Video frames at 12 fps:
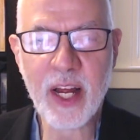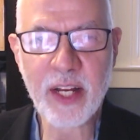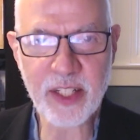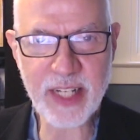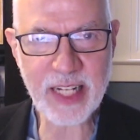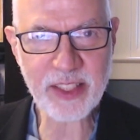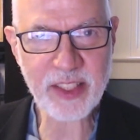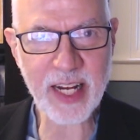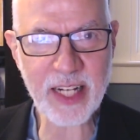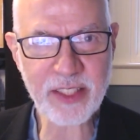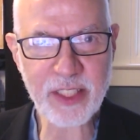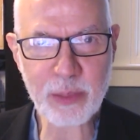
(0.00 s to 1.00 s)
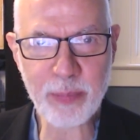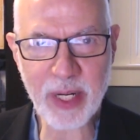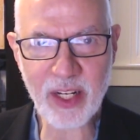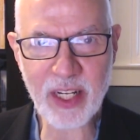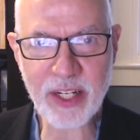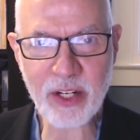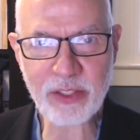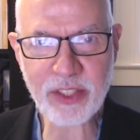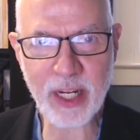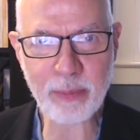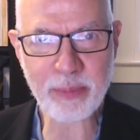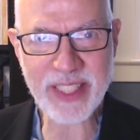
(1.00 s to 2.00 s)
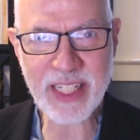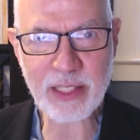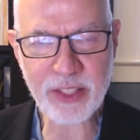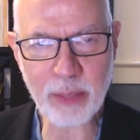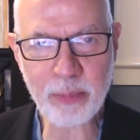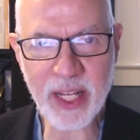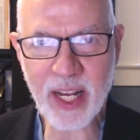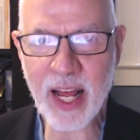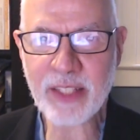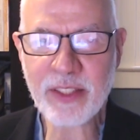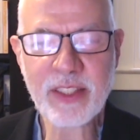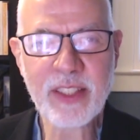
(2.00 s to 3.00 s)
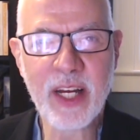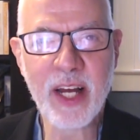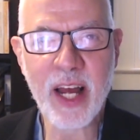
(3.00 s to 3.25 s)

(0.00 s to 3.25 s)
Today's guest is Michalinos Zembylas,